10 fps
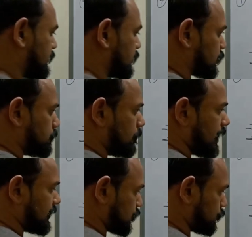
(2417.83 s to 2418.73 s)
this is
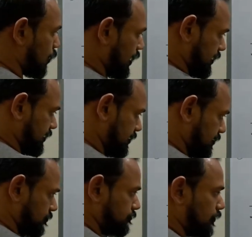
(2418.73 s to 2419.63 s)
minus 1
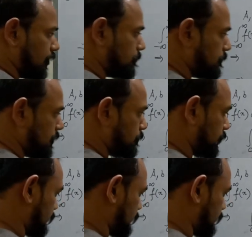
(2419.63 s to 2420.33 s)
for B